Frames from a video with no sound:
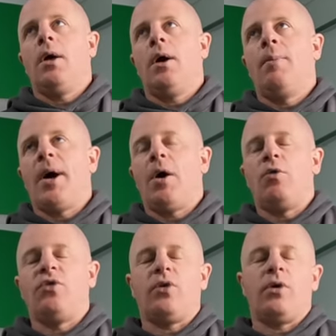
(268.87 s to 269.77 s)

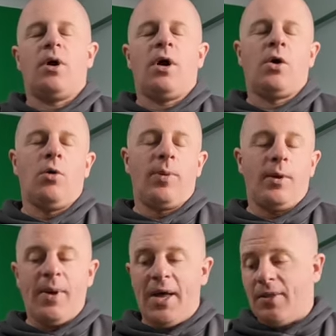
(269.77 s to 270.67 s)
about a couple
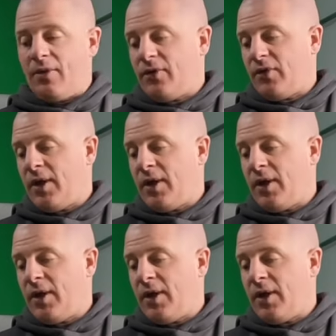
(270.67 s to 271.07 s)
of pence